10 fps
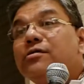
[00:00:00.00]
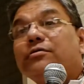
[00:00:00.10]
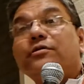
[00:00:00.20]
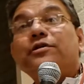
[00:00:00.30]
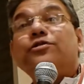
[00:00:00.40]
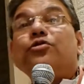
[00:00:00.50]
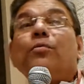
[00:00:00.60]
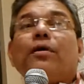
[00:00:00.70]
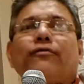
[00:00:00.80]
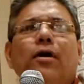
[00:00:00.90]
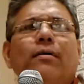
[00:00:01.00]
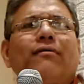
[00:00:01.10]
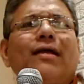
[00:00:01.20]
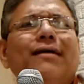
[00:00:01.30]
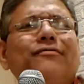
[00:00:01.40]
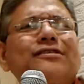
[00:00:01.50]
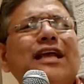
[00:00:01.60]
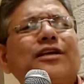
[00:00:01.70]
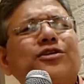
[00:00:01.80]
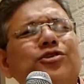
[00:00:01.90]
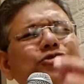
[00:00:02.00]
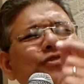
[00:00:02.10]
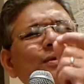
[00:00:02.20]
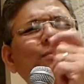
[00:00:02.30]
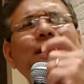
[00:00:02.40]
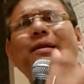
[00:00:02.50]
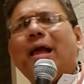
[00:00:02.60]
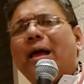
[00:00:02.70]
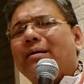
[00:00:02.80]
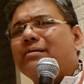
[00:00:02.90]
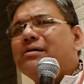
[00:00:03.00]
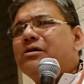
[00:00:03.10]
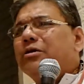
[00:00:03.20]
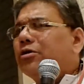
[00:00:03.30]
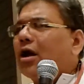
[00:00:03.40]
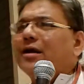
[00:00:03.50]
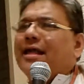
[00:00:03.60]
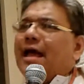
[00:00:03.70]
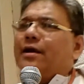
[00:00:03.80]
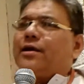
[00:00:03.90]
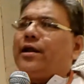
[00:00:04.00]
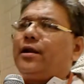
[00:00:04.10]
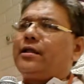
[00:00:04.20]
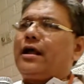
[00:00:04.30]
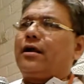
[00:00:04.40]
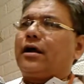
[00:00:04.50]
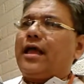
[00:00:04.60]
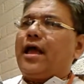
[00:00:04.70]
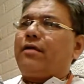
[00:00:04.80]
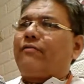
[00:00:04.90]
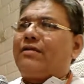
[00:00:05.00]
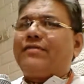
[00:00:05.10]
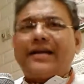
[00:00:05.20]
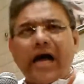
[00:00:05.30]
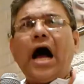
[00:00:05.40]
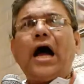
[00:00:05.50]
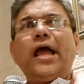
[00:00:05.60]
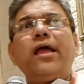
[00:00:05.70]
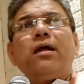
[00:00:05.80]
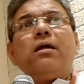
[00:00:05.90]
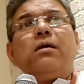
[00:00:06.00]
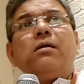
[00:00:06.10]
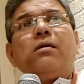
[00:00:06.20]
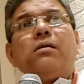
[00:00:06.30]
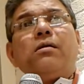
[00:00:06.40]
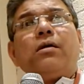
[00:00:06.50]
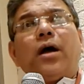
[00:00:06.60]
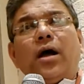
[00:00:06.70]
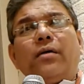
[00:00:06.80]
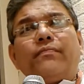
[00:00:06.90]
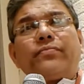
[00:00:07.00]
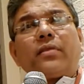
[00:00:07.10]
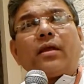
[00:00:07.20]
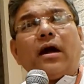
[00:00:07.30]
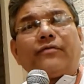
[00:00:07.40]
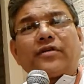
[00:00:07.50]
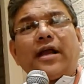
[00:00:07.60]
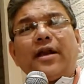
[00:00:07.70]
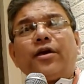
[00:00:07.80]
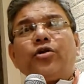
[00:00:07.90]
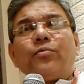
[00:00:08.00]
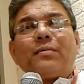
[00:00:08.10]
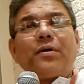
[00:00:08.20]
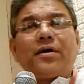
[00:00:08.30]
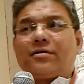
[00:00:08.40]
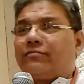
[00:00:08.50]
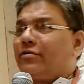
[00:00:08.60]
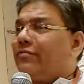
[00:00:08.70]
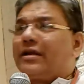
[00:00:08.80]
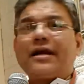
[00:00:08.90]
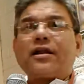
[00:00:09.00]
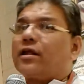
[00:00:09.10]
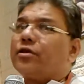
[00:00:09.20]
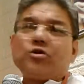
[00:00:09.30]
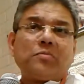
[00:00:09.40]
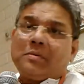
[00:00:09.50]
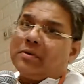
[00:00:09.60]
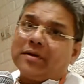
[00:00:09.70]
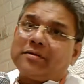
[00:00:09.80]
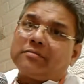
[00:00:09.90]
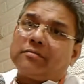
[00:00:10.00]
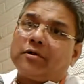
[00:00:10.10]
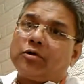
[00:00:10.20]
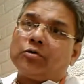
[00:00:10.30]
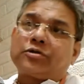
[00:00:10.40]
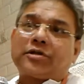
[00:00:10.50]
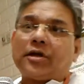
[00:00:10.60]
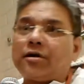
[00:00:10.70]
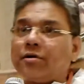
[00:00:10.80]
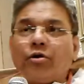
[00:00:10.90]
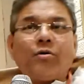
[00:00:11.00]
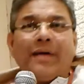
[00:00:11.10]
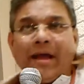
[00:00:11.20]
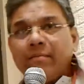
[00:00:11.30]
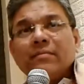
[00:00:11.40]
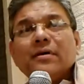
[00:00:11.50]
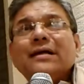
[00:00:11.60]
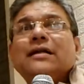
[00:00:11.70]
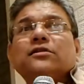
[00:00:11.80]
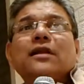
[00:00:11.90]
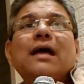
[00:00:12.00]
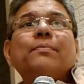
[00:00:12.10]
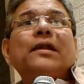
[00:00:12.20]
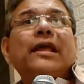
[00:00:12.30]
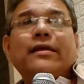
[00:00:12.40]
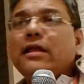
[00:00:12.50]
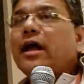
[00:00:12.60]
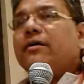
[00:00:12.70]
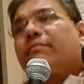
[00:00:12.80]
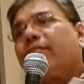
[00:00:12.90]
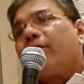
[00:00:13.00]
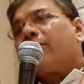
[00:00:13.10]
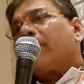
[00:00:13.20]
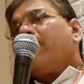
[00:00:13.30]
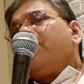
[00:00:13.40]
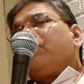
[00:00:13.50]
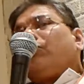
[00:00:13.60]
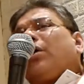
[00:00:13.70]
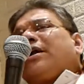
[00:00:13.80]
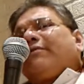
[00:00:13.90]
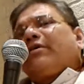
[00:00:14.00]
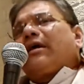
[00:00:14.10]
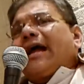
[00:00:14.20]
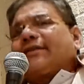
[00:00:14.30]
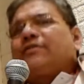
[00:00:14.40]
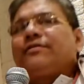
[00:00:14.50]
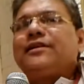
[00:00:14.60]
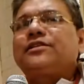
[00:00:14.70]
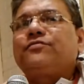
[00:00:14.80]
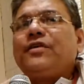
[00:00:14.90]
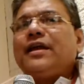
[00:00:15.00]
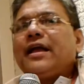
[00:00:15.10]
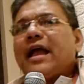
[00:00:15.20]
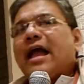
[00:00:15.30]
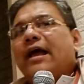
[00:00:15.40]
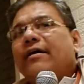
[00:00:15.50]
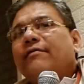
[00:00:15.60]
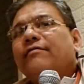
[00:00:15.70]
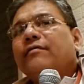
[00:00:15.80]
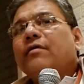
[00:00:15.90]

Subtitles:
This human form of life is extremely rare. Not guaranteed that again when we die, after getting a human birth, we will get another human birth. No sir, no ma'am. It doesn't happen like that. Whatever activities we have